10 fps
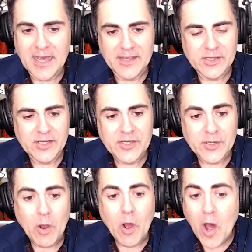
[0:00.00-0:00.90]

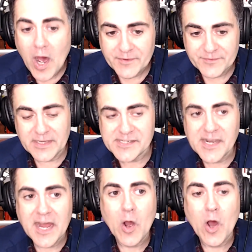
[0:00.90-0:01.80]
it's
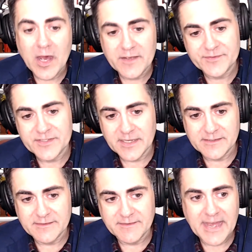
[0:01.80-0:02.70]
not
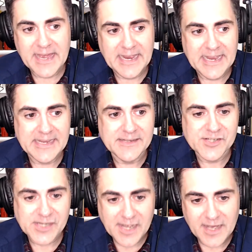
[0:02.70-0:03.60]
often that a
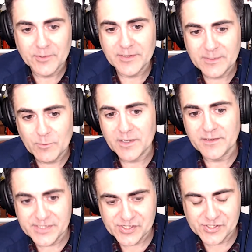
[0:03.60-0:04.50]
scholarly work of
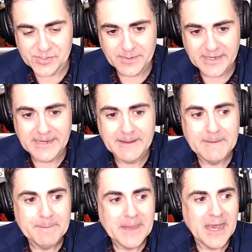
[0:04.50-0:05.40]
history
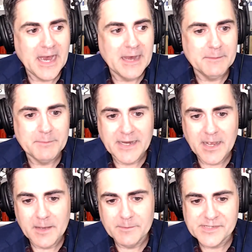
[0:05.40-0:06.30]

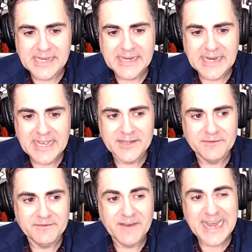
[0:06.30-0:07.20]
becomes a kind
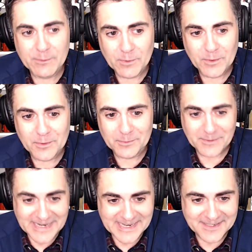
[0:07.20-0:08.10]
of viral
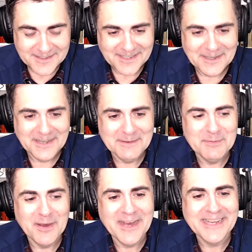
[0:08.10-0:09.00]
read,
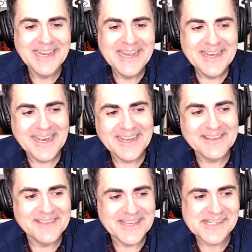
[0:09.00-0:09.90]
but
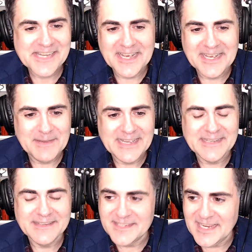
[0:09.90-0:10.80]
this time
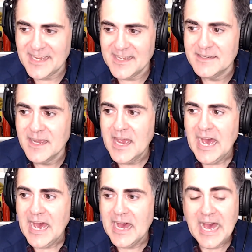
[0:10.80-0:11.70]
it did.
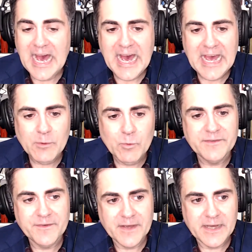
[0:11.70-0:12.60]
I would
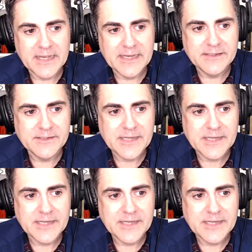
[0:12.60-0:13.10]
find